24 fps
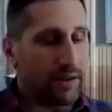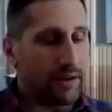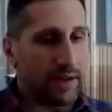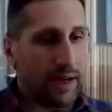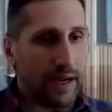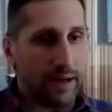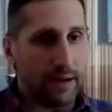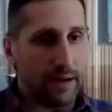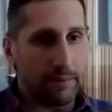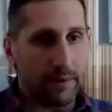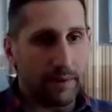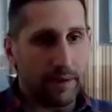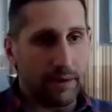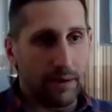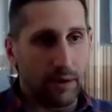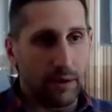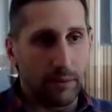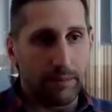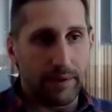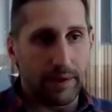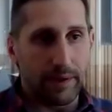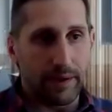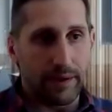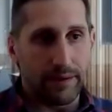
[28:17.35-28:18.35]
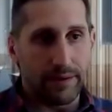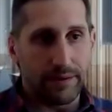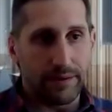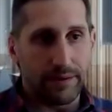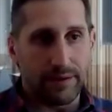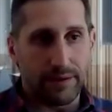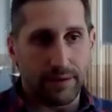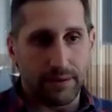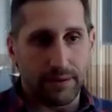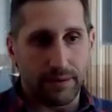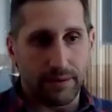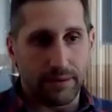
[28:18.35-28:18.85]
You got to be open
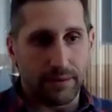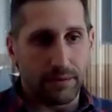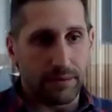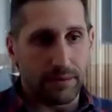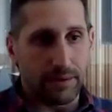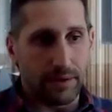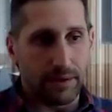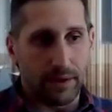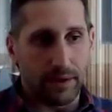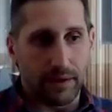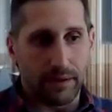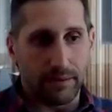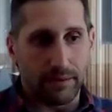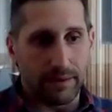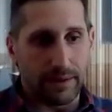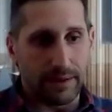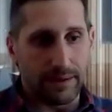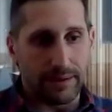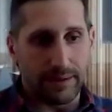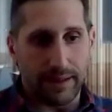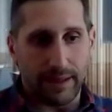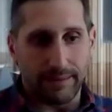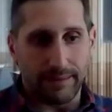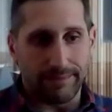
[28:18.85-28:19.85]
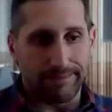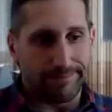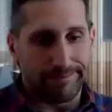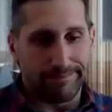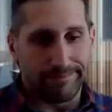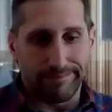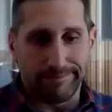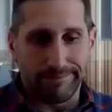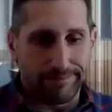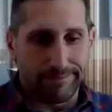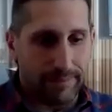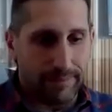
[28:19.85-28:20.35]
to, it's like,
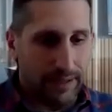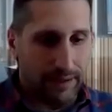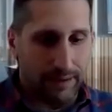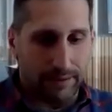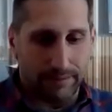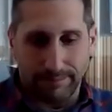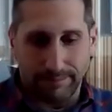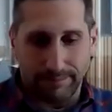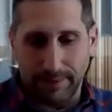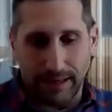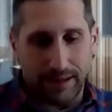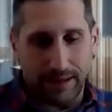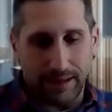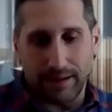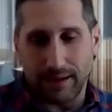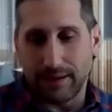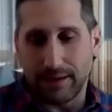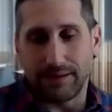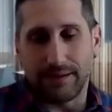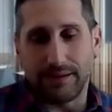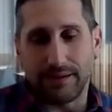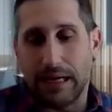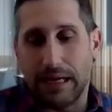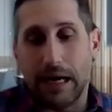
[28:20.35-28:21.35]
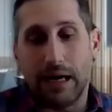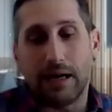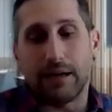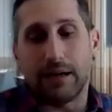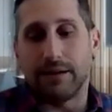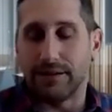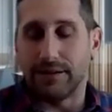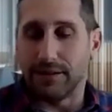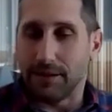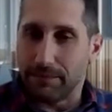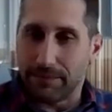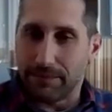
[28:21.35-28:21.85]
betting on a stock
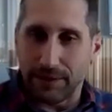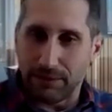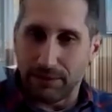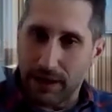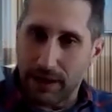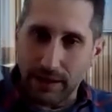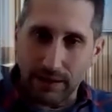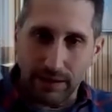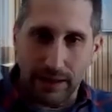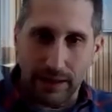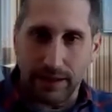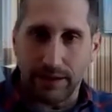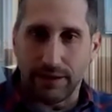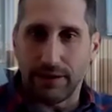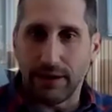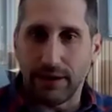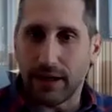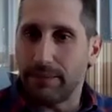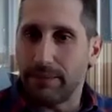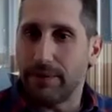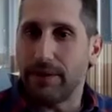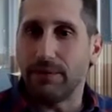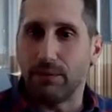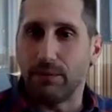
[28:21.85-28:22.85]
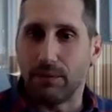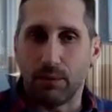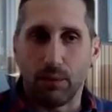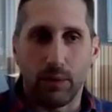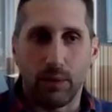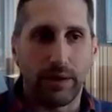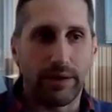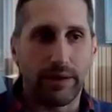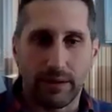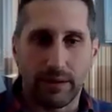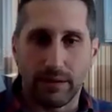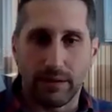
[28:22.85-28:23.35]
or something, right? Like you got to be
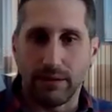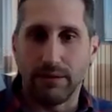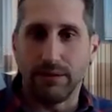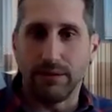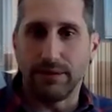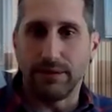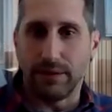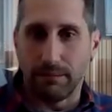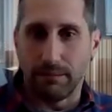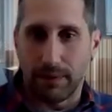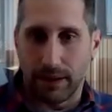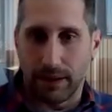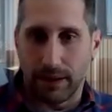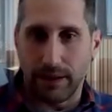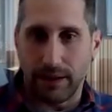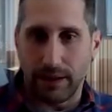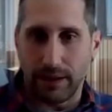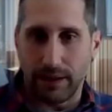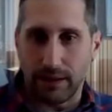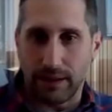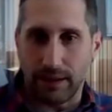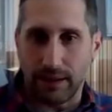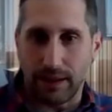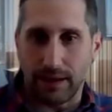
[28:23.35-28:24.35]
willing to lose the money.